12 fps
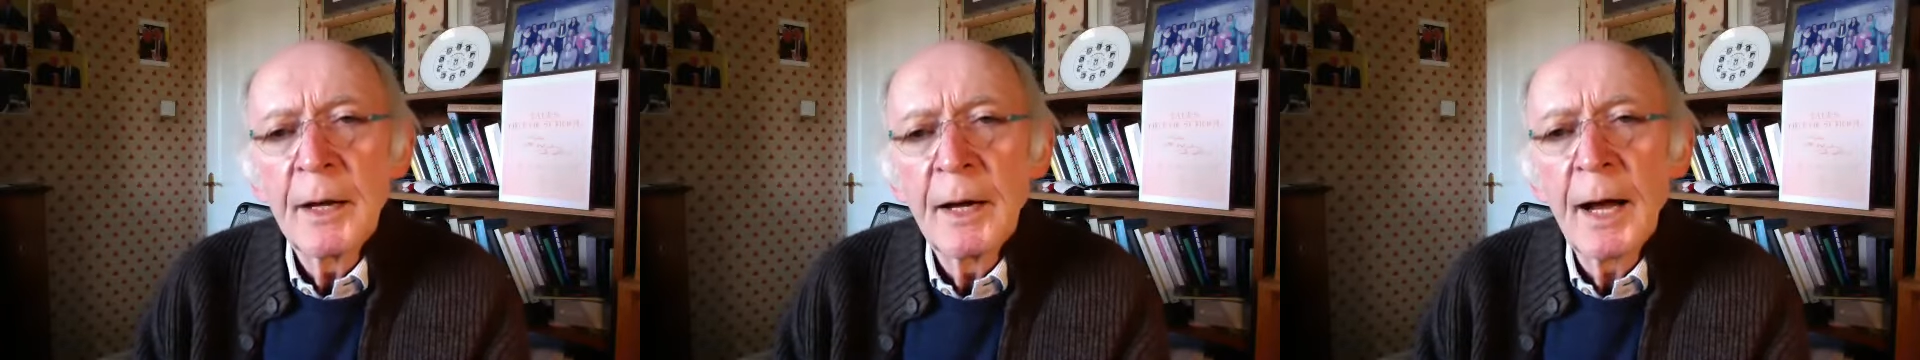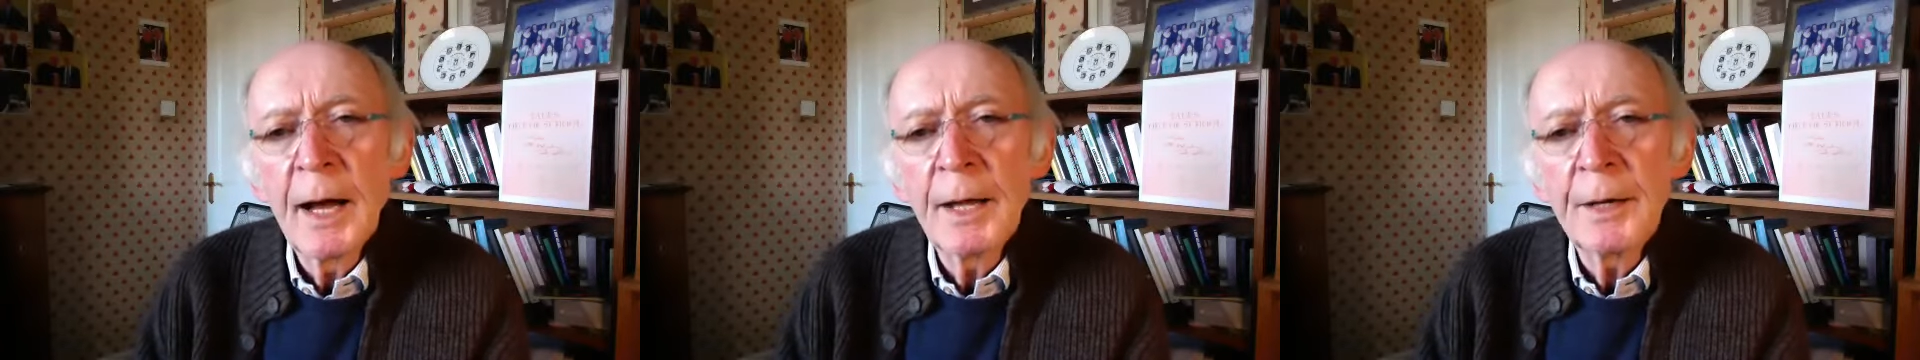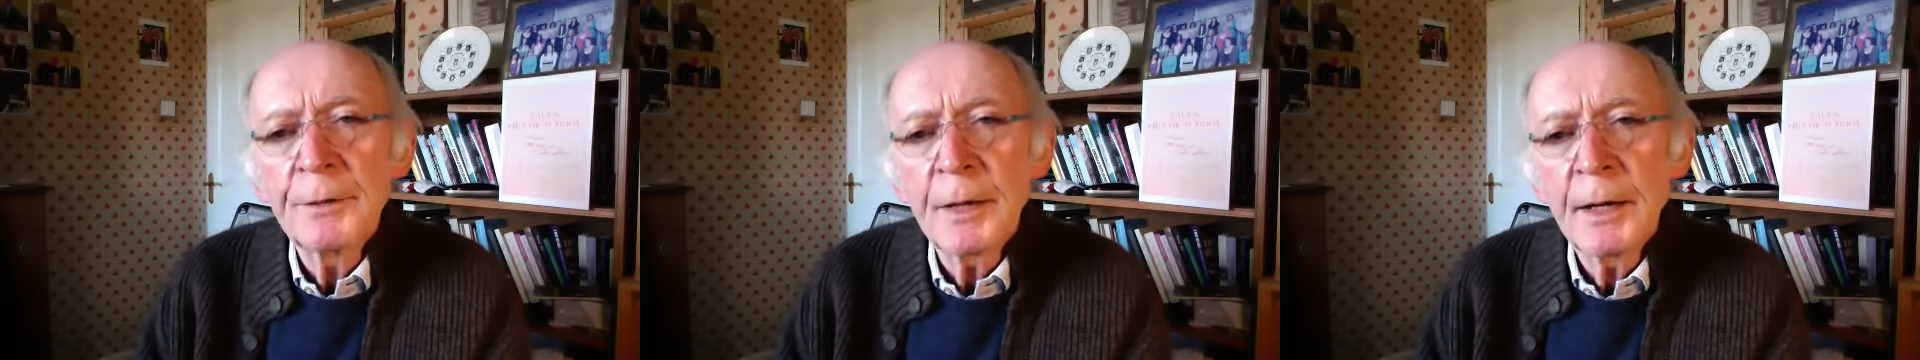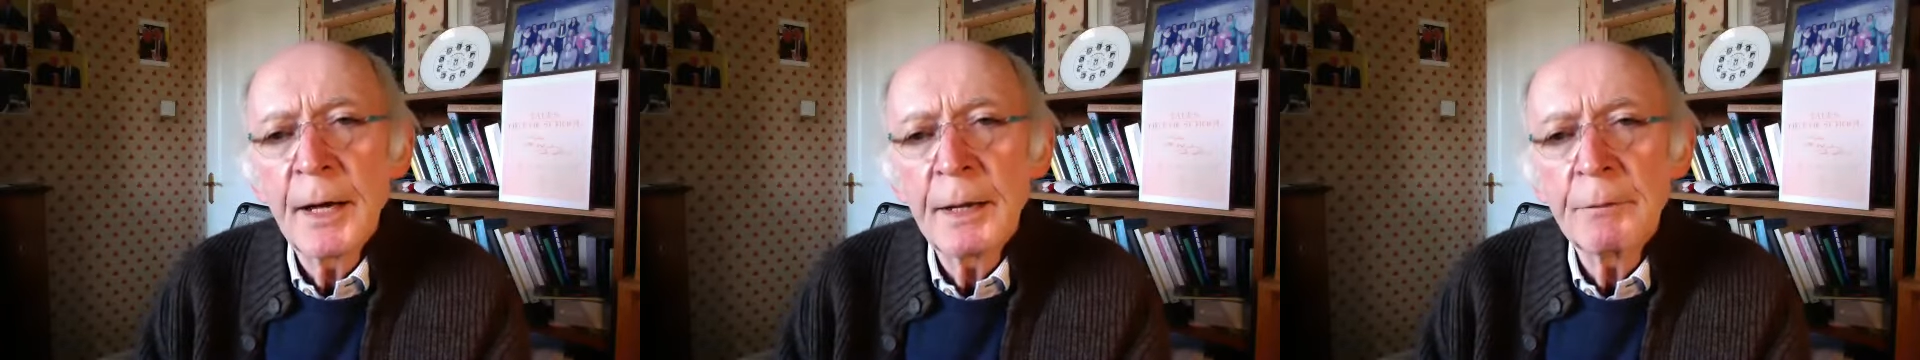and
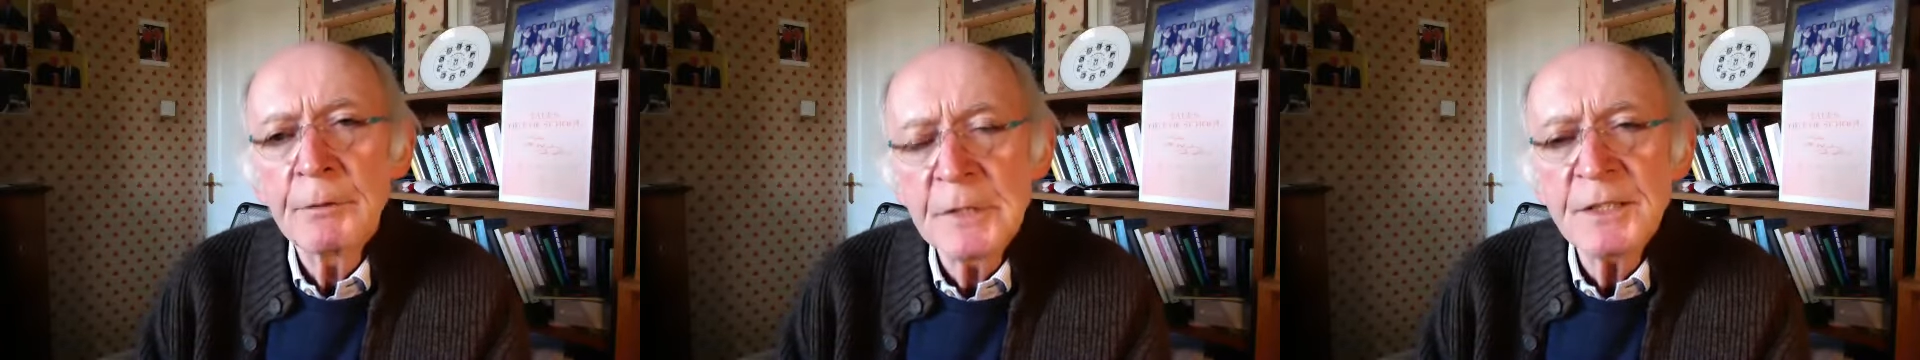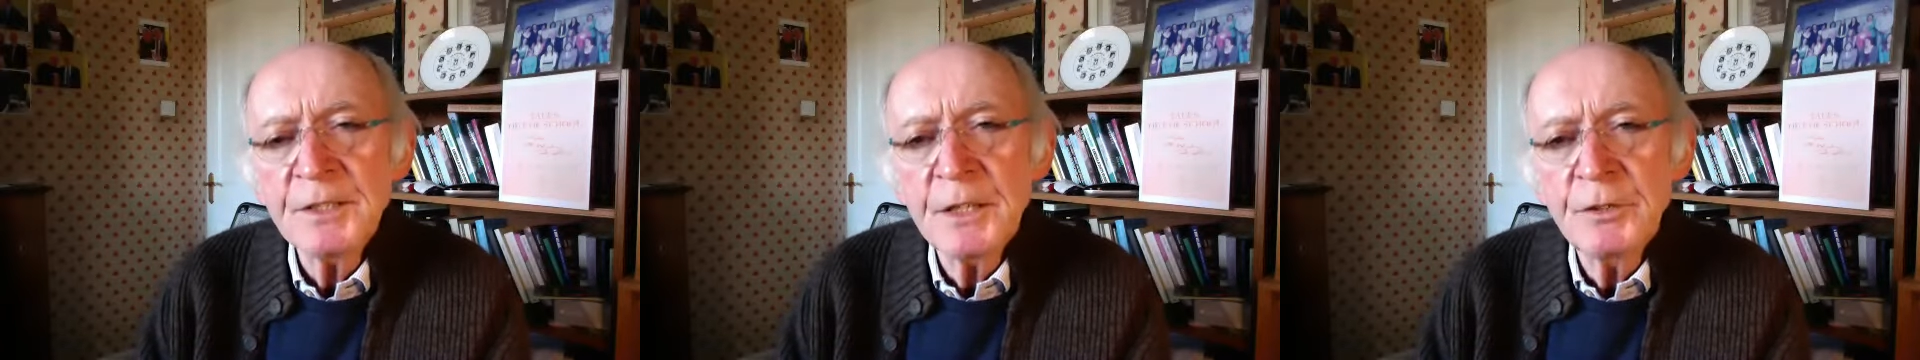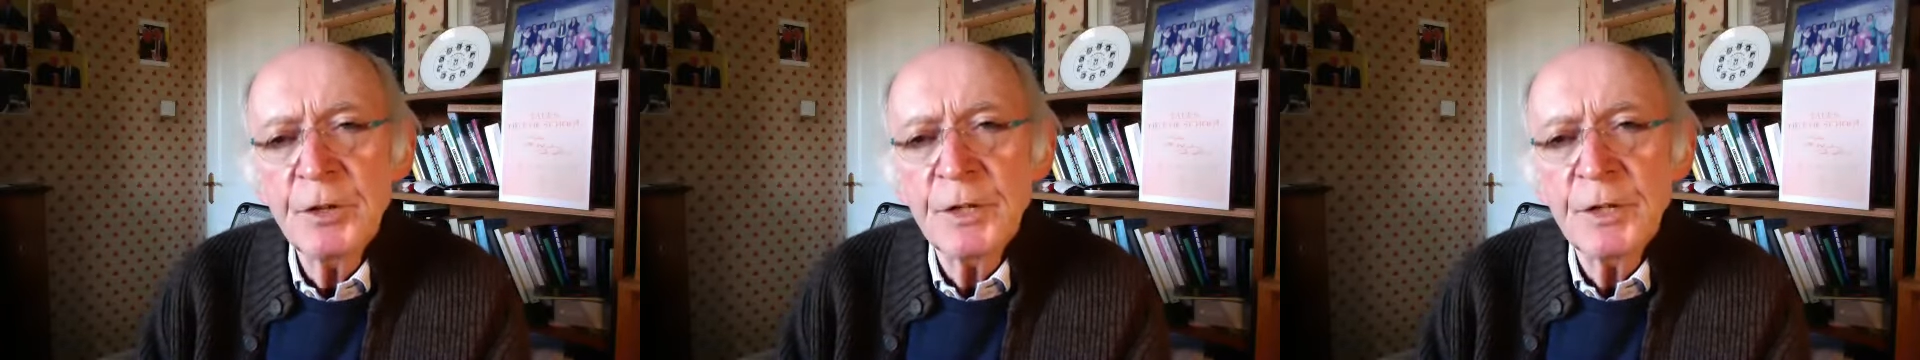I was listening to it,